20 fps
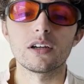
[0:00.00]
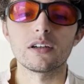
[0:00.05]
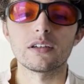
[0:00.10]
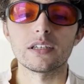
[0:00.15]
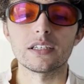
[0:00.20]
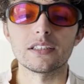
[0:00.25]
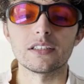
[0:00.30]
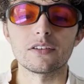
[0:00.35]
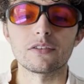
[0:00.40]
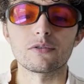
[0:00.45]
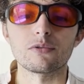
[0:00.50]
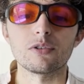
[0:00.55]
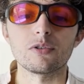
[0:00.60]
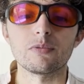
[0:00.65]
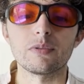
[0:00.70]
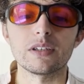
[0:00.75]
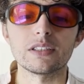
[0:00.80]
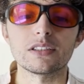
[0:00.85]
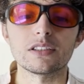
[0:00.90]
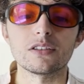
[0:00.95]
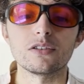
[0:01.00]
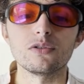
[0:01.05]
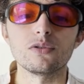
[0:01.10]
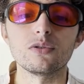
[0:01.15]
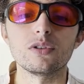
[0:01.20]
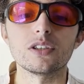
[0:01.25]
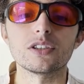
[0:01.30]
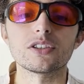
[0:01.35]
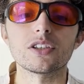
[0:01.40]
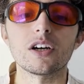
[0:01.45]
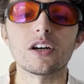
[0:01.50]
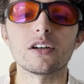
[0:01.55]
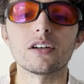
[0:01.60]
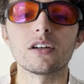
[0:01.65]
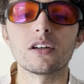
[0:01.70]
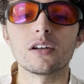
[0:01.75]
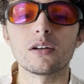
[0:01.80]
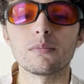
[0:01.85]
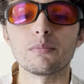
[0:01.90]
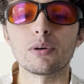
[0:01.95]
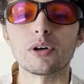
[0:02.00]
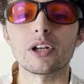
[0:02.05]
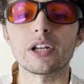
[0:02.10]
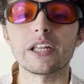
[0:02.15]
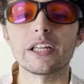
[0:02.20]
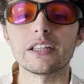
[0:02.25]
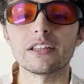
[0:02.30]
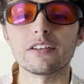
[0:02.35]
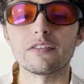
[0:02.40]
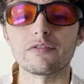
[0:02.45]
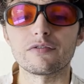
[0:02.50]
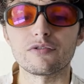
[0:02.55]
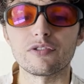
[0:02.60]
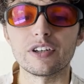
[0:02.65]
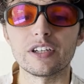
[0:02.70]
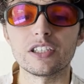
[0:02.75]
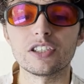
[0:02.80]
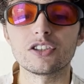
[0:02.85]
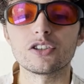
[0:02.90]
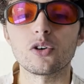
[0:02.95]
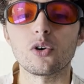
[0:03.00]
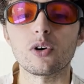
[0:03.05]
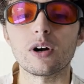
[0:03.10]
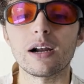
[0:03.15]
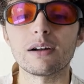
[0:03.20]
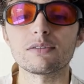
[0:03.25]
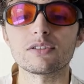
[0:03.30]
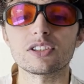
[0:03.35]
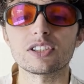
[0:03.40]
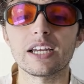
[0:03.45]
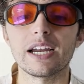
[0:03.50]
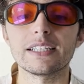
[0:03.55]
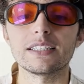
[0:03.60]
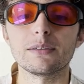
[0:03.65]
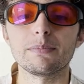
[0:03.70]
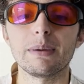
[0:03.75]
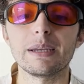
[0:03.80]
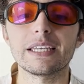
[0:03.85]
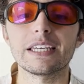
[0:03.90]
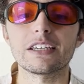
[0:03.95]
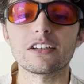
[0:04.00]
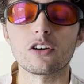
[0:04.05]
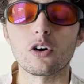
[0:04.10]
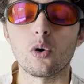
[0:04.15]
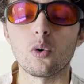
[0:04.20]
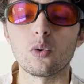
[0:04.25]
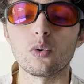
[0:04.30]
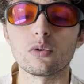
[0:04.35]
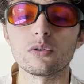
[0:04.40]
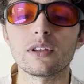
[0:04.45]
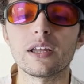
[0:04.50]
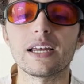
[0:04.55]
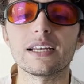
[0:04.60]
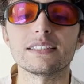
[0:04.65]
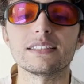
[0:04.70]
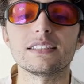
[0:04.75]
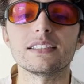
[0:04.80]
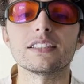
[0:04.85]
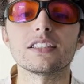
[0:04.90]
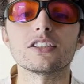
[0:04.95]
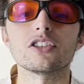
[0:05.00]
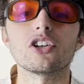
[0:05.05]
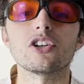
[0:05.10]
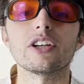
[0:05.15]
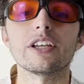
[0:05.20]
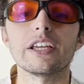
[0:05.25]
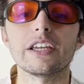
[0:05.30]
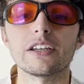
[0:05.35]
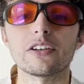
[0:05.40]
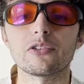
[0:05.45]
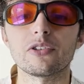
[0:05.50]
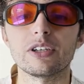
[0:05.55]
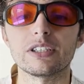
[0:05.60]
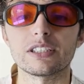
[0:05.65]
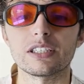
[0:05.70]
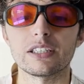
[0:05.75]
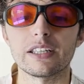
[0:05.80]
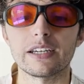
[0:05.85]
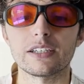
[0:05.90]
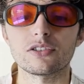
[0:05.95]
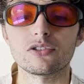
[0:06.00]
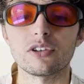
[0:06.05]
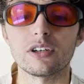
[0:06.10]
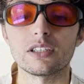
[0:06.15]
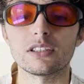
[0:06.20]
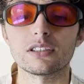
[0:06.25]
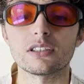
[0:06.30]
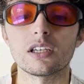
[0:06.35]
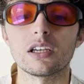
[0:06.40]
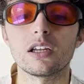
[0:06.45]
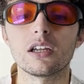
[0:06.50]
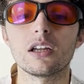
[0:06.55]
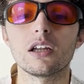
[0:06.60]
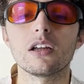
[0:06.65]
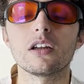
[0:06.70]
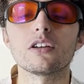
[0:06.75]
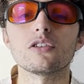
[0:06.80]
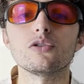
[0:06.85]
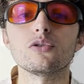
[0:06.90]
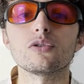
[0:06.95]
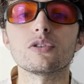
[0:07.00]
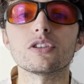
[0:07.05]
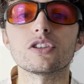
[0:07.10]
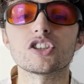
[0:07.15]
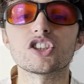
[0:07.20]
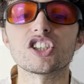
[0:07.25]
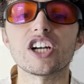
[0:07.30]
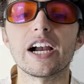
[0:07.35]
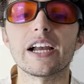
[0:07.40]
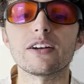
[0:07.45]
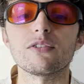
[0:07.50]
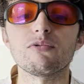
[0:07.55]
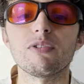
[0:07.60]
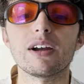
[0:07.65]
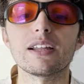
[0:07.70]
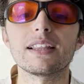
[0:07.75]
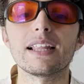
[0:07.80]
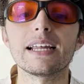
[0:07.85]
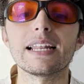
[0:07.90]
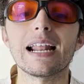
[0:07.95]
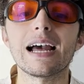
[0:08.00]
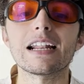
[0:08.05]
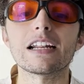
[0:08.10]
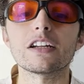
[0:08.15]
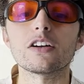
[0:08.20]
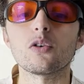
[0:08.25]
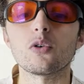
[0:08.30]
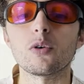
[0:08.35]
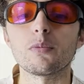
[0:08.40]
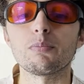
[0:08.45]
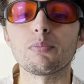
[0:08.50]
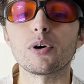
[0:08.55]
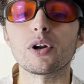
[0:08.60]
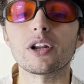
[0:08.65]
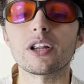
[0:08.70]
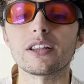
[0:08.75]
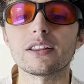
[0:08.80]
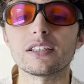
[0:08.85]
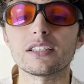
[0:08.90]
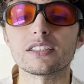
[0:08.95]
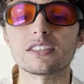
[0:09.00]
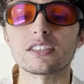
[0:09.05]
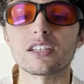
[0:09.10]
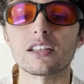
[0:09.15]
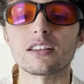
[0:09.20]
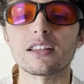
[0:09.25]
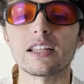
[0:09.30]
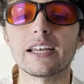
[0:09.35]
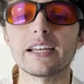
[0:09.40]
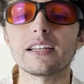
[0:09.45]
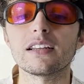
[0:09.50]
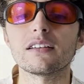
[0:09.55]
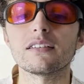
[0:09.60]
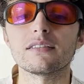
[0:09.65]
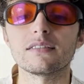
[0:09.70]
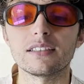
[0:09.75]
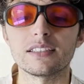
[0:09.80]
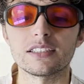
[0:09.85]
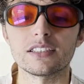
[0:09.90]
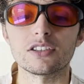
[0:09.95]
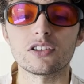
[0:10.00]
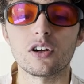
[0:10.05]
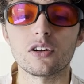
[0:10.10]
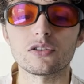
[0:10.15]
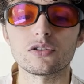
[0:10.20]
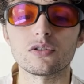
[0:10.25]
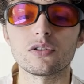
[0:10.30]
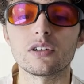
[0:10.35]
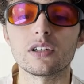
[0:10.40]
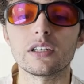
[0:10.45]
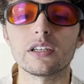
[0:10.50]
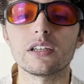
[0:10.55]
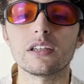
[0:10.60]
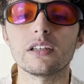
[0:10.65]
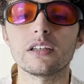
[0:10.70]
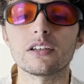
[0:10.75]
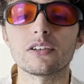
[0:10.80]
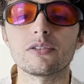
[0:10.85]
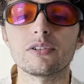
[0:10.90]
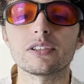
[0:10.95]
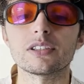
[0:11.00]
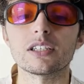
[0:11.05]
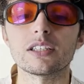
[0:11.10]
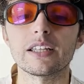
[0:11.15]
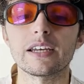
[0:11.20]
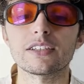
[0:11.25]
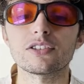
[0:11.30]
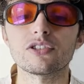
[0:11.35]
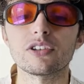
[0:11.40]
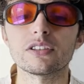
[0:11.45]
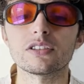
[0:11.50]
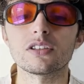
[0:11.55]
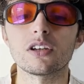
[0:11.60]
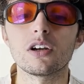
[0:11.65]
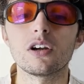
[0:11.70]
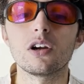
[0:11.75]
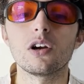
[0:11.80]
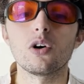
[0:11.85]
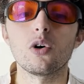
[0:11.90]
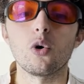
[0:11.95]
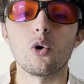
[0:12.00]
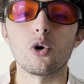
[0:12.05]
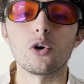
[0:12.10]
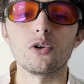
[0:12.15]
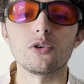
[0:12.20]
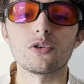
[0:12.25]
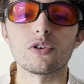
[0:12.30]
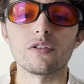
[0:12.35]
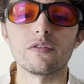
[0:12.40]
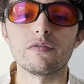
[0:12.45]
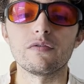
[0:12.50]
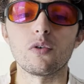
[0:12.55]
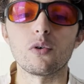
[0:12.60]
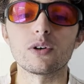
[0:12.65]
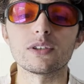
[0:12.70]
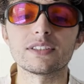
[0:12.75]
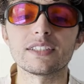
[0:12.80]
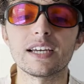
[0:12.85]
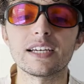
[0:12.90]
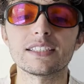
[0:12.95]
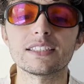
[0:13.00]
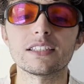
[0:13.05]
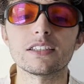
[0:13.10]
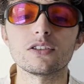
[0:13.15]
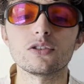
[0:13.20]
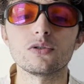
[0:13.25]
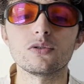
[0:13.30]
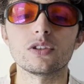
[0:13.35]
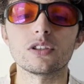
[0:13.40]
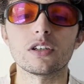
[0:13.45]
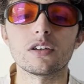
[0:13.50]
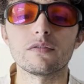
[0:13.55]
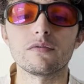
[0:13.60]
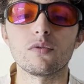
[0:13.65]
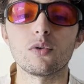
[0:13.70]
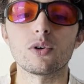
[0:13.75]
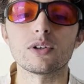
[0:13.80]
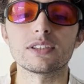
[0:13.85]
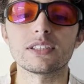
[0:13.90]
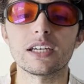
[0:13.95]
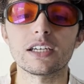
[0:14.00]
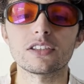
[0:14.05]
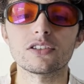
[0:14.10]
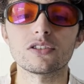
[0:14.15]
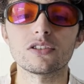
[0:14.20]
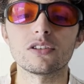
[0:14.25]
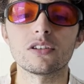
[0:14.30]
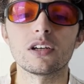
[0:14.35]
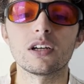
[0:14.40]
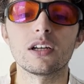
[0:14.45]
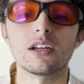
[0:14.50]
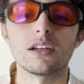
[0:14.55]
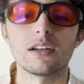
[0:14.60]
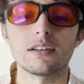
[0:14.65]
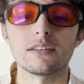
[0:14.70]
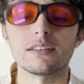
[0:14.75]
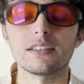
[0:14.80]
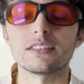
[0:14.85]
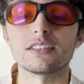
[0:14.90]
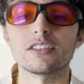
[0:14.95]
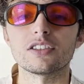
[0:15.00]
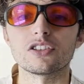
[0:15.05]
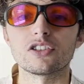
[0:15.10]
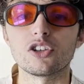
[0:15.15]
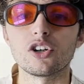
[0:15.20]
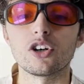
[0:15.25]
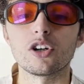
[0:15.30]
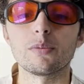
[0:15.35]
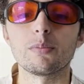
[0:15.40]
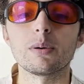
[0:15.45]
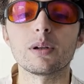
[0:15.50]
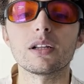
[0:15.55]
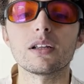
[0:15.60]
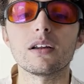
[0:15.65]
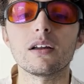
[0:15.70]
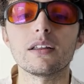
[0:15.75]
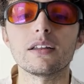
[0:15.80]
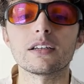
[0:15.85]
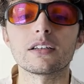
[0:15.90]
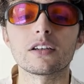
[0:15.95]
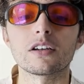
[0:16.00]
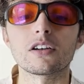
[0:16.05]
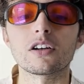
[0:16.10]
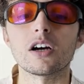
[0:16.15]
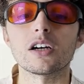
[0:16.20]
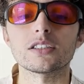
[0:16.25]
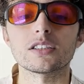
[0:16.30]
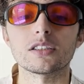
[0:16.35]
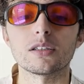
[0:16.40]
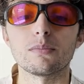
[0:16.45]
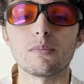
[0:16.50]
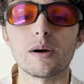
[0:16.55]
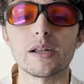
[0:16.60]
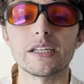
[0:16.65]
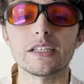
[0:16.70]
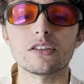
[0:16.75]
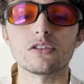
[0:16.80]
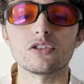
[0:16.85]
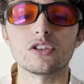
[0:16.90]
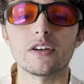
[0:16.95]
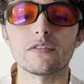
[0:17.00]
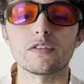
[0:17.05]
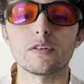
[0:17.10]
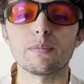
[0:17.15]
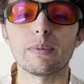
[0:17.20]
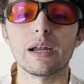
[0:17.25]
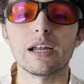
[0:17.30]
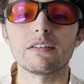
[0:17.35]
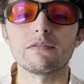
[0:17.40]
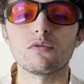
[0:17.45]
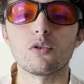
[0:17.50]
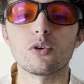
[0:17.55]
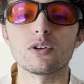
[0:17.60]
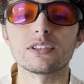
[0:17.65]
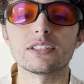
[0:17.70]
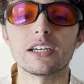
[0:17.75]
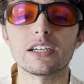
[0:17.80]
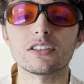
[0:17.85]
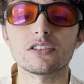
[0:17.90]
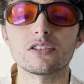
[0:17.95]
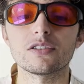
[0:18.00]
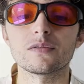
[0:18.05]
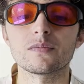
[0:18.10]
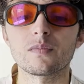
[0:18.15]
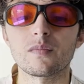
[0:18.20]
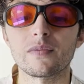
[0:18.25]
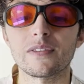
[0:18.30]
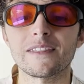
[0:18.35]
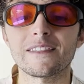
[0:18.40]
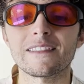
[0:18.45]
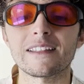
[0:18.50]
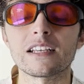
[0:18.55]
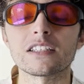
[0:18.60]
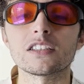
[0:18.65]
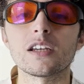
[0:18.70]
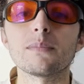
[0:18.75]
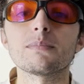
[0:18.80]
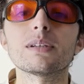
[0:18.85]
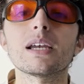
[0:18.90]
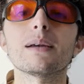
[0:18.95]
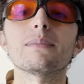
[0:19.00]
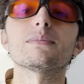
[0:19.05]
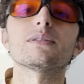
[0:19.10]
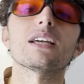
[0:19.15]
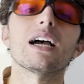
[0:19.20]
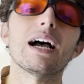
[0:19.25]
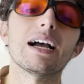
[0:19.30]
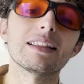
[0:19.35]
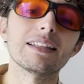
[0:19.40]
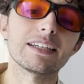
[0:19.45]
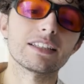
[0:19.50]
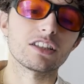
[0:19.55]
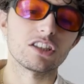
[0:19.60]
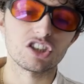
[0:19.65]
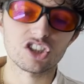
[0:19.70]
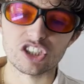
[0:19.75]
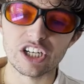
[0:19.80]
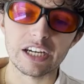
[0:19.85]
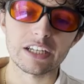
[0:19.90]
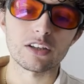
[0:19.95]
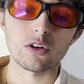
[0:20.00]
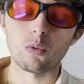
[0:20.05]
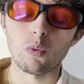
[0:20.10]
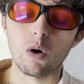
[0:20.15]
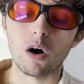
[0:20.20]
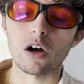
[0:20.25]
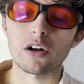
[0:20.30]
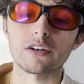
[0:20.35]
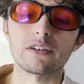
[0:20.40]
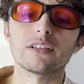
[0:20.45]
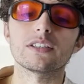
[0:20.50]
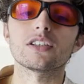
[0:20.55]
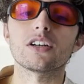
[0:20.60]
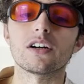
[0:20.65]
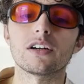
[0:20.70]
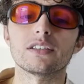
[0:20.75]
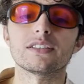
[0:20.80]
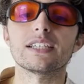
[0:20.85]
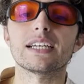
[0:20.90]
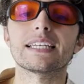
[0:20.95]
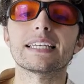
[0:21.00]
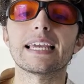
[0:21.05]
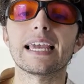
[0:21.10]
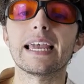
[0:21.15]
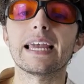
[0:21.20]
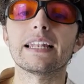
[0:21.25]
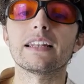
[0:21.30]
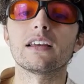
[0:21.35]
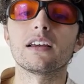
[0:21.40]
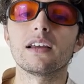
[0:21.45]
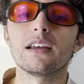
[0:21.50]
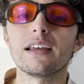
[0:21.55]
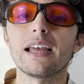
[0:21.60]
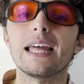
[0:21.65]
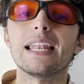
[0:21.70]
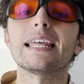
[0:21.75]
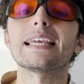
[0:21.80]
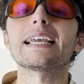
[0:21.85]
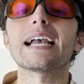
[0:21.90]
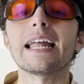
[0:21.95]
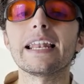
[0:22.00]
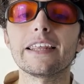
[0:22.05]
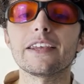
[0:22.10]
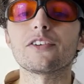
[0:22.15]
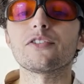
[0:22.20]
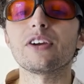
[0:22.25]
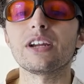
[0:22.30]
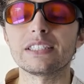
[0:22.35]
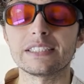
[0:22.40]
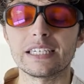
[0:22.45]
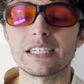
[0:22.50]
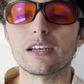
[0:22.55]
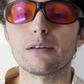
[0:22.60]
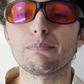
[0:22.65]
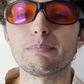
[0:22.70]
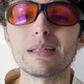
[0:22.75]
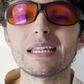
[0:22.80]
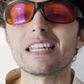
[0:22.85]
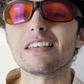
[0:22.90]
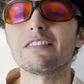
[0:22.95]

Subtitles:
and the 3 ways to do this are: put it in the fridge or outside to make it cold, as this is going to increase electrons. You could shine red light on it or put it in the sunlight. This is also going to increase electrons. Or you could vortex it using a vortexer. This is good, but it could cost some money because you have to buy a vortexer. Sometimes I like to shake the water as hard as I can, and it kind of creates like a mini